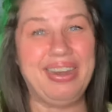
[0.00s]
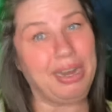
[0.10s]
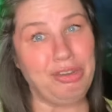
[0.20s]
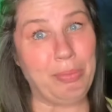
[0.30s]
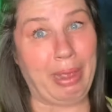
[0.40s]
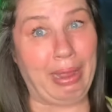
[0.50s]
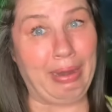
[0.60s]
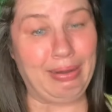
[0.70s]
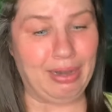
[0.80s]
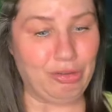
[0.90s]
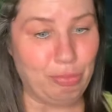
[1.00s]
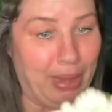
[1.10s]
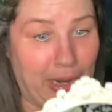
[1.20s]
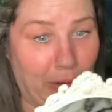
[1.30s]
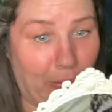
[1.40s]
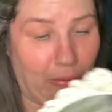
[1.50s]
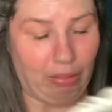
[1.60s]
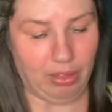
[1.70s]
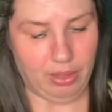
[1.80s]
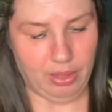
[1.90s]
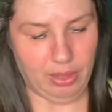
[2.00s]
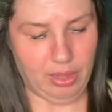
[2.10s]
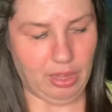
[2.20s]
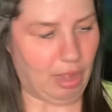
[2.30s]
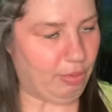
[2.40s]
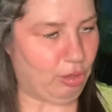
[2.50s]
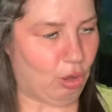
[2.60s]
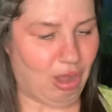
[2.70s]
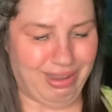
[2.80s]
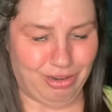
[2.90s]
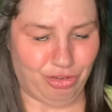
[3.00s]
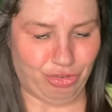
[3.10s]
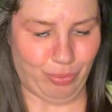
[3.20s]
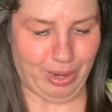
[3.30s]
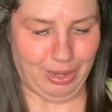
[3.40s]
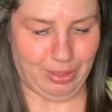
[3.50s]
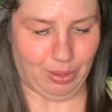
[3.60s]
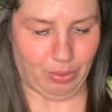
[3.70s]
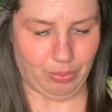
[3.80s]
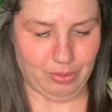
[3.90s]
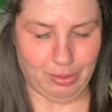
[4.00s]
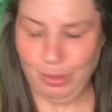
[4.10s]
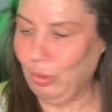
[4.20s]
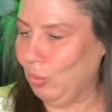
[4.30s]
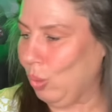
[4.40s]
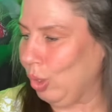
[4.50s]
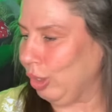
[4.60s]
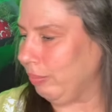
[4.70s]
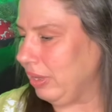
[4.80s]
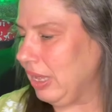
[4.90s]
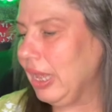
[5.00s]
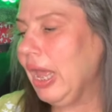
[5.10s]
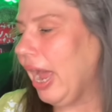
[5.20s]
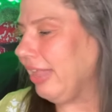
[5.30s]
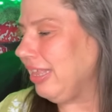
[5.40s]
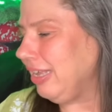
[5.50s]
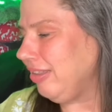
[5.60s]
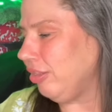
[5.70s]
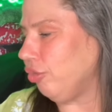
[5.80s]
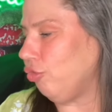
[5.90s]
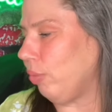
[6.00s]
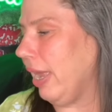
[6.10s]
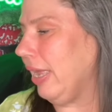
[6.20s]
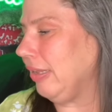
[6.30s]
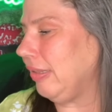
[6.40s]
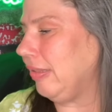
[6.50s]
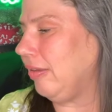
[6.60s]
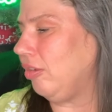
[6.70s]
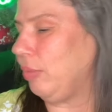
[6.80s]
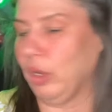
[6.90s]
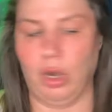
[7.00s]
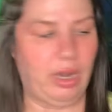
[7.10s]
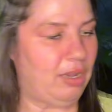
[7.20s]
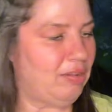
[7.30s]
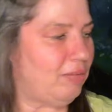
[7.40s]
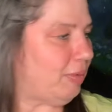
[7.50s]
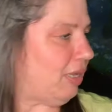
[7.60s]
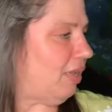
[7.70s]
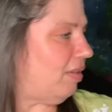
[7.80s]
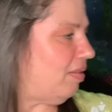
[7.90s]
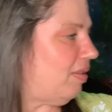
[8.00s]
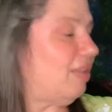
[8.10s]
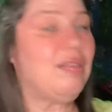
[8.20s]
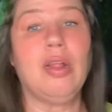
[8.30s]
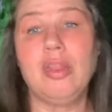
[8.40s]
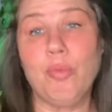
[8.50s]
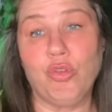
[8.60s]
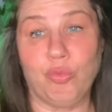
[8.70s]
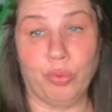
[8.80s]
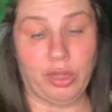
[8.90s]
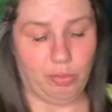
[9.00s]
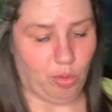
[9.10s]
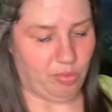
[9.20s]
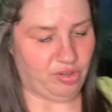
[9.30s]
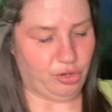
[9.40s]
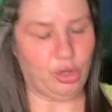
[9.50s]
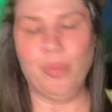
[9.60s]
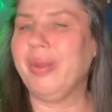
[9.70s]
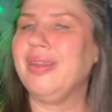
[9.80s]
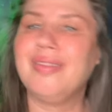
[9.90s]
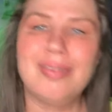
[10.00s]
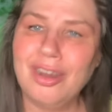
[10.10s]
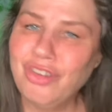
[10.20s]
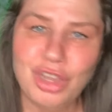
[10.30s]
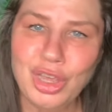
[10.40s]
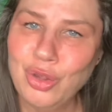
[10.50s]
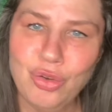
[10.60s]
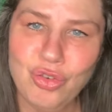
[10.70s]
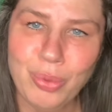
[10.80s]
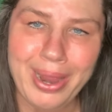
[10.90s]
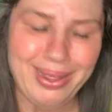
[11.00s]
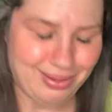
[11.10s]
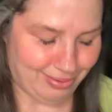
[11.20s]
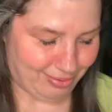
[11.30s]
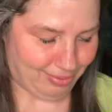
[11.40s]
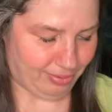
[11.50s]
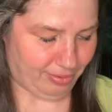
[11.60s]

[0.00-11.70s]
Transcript: Not too bad. Not too bad at all. I'm a little hot and sweaty, though. It's a little warm. I think it's the dress, to be honest, because it's not the most breathable material, but it's such a cute dress.